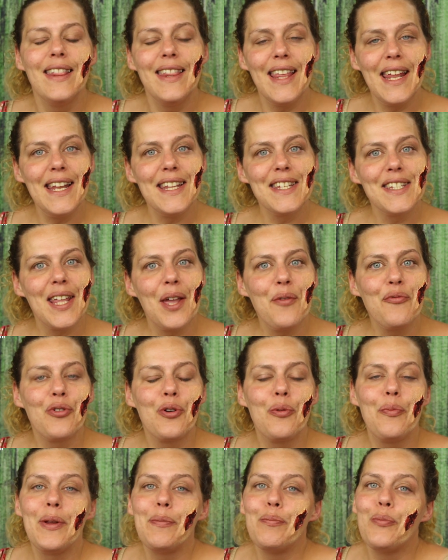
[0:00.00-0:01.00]
Then it's time
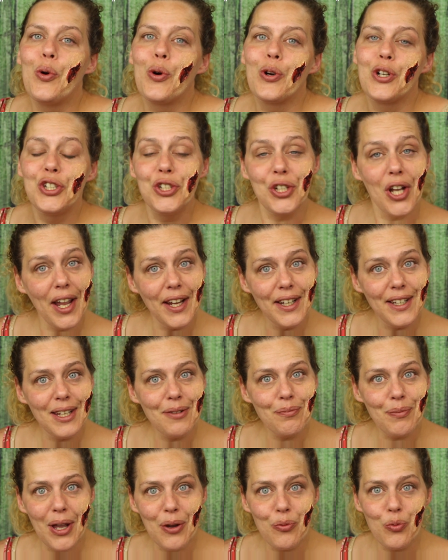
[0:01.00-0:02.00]
for a bit more shine
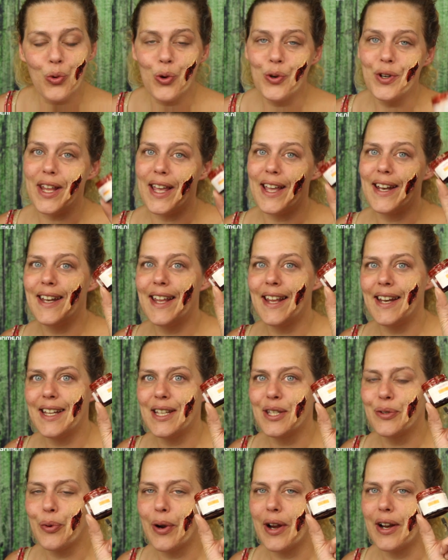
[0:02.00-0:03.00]
in my wound, and that
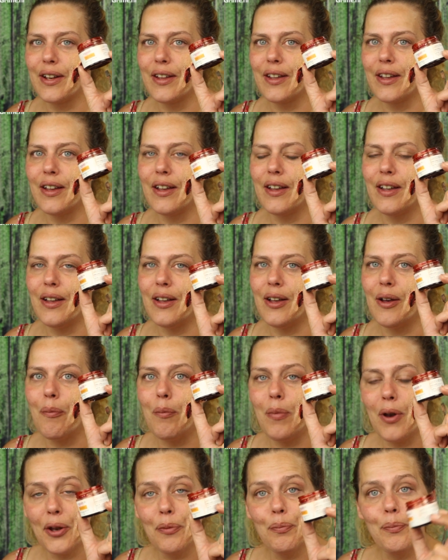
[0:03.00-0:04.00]
is where the
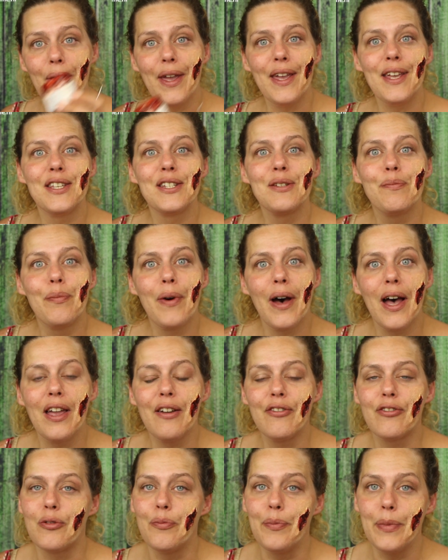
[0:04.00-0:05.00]
blood paste
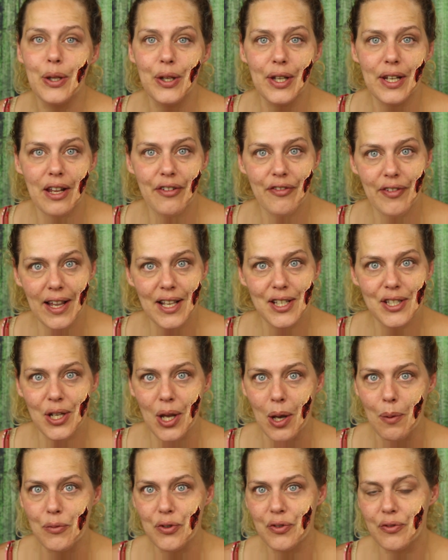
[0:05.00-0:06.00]
by Vermilion FX
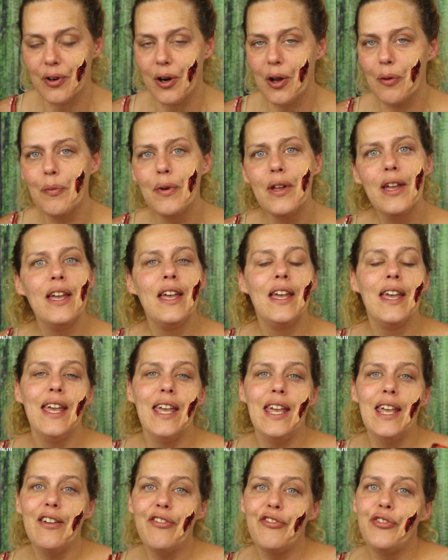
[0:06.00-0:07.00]
comes from.
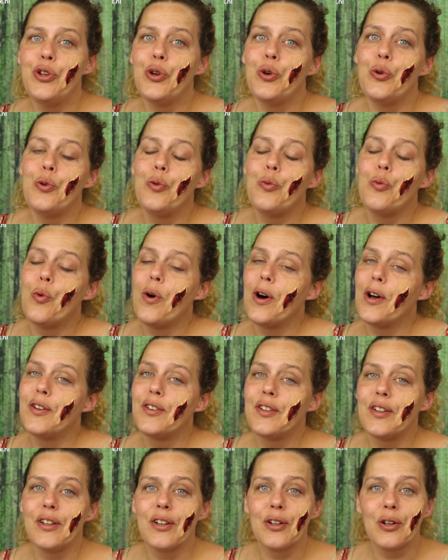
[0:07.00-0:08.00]
If you
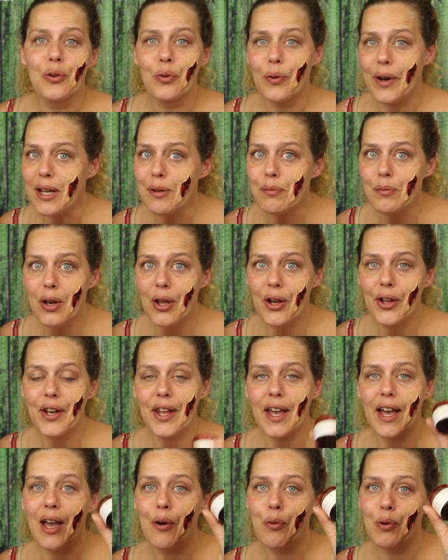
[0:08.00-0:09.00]
want a great
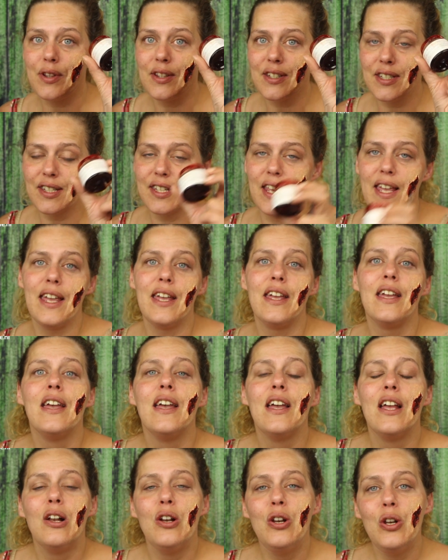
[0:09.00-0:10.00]
blood, I would say
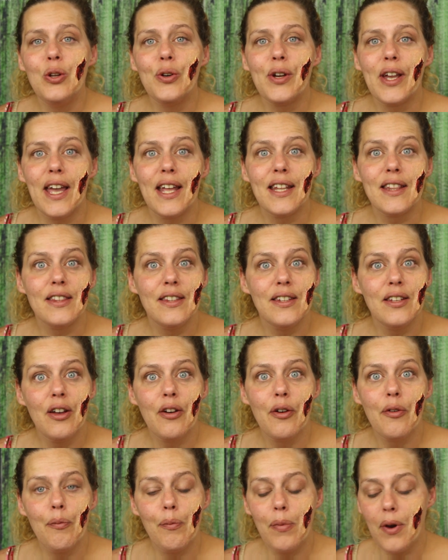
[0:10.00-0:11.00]
look at
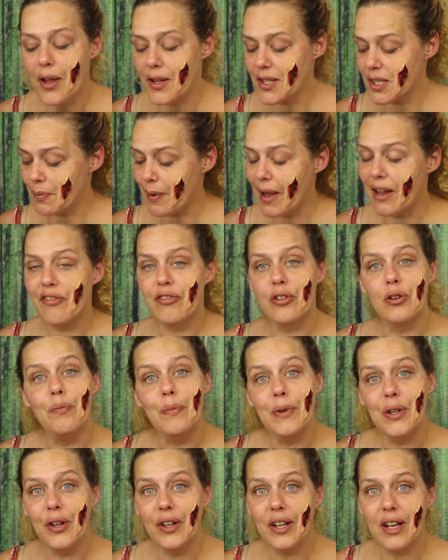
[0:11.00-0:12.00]
the bloods by
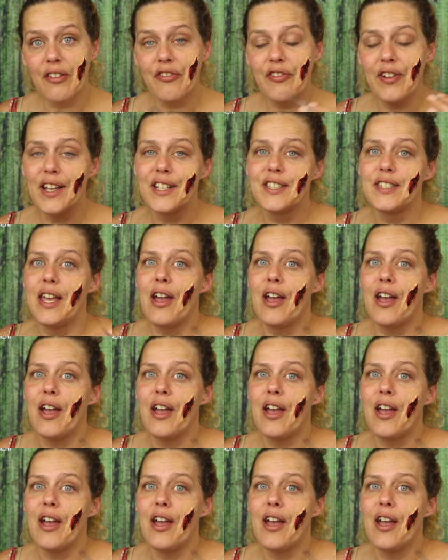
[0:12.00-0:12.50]
Vermilion FX.